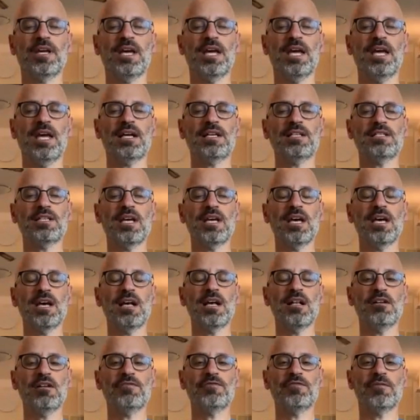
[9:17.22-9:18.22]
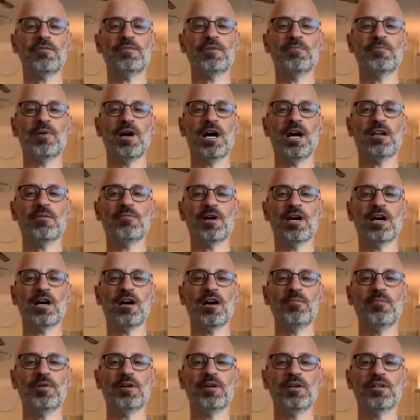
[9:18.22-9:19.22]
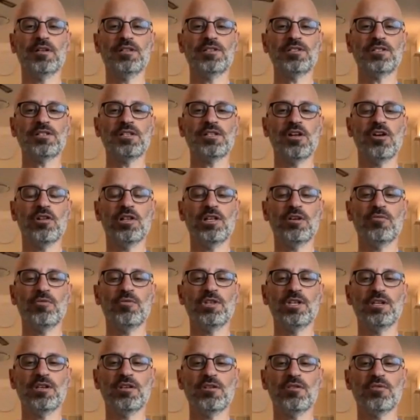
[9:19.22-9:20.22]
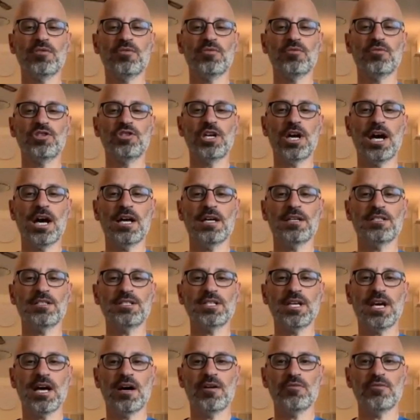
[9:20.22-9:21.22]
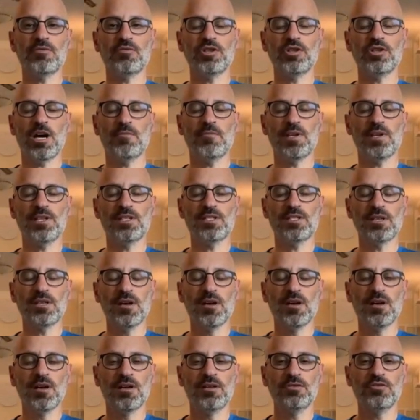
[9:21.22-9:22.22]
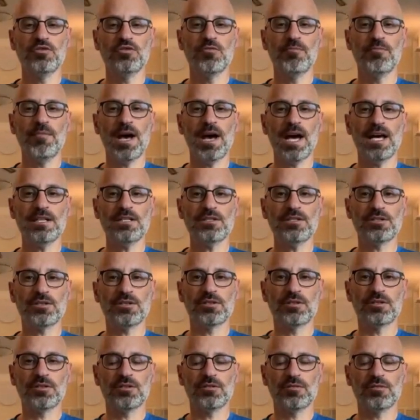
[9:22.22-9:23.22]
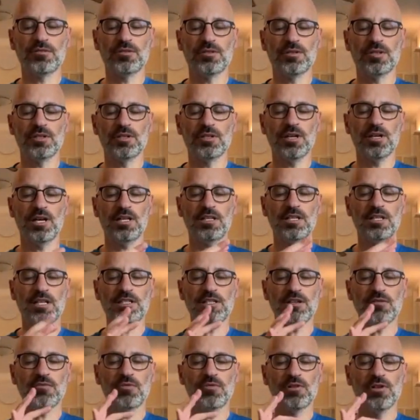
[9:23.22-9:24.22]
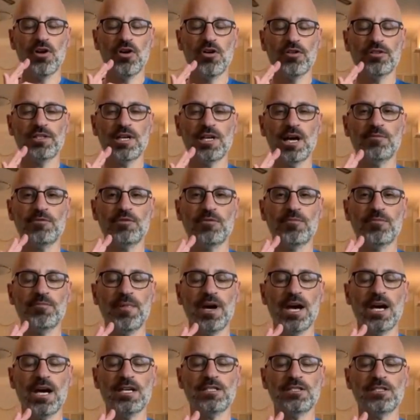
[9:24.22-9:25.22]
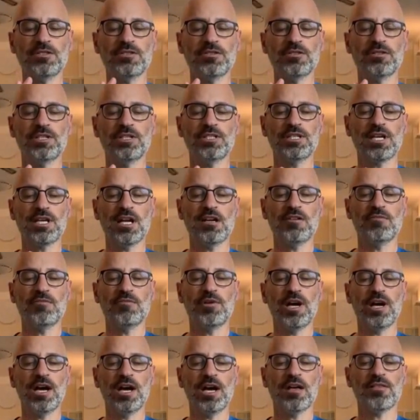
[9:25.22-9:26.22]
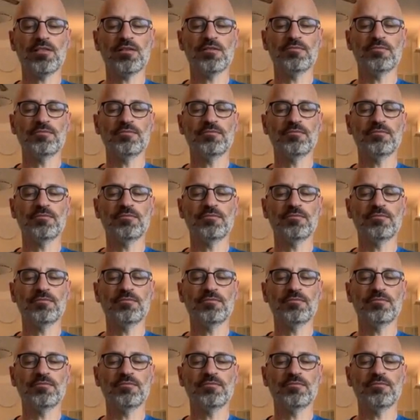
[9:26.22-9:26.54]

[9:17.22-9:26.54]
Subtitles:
Exhale from the bottom up, slowly with the ujjayi sound. Ujjayi means to master. It takes a long time to master this kind of breath.